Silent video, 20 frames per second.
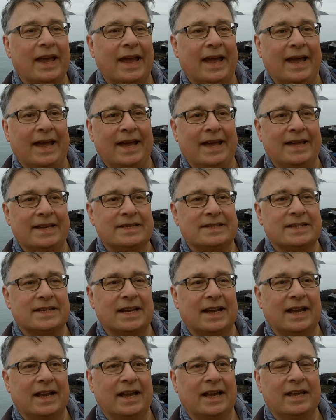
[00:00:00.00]
And
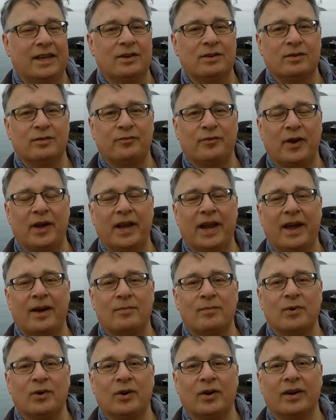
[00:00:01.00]
uh, you can find
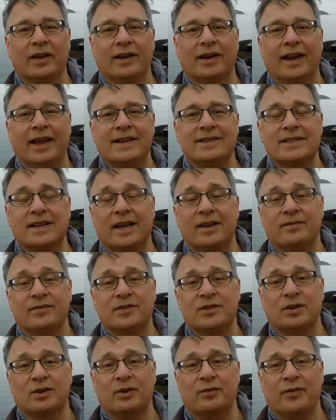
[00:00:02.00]
out more at Landscape
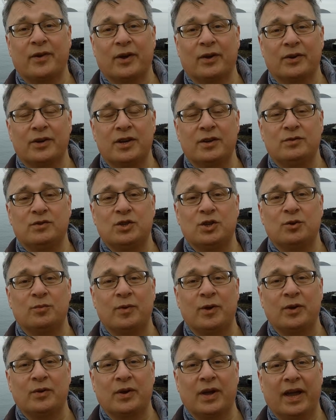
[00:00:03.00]
Photography on
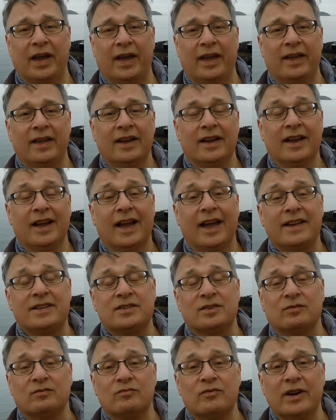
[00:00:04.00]
YouTube UK.
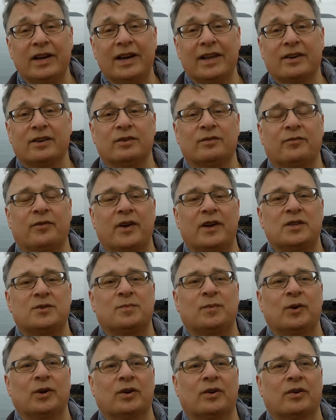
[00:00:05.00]
It's a really good
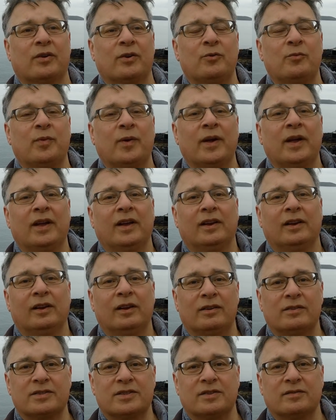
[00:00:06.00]
Facebook group,
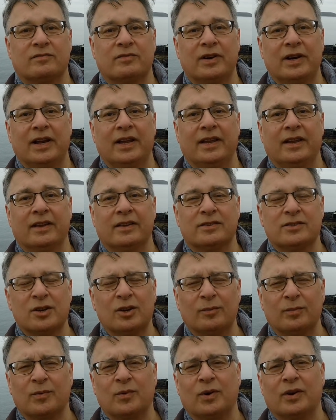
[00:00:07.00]
lots of really
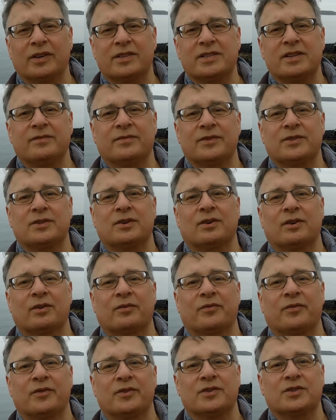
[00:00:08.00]
top quality
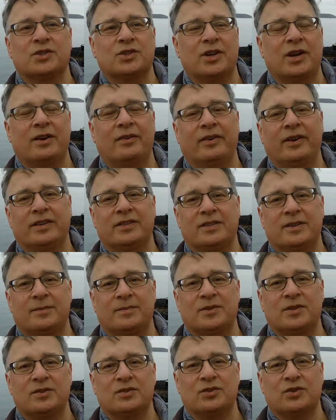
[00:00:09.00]
photographers sharing
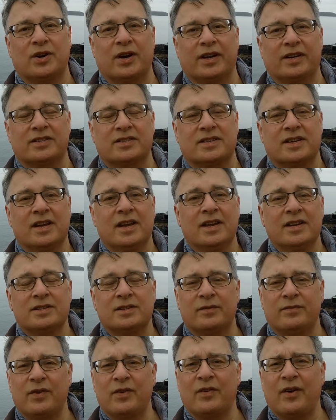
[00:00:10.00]
tips and tricks.
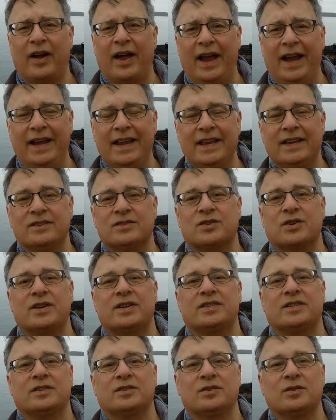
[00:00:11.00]
So if you've got any
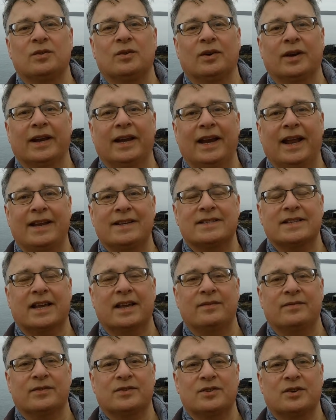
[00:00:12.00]
interest at all in
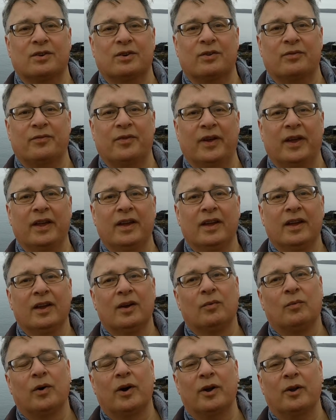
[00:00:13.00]
landscape photography,
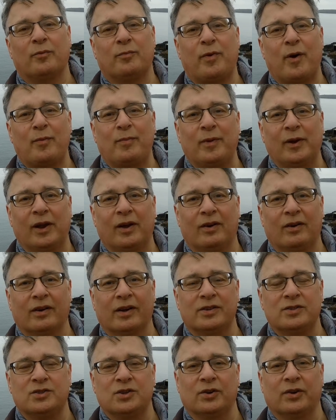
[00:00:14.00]
why not pop along
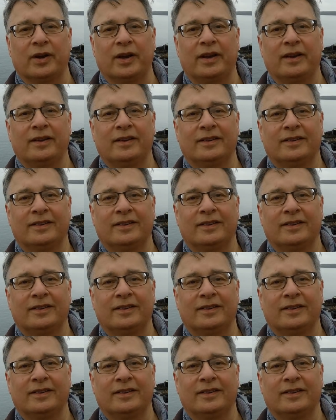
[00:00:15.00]
and join?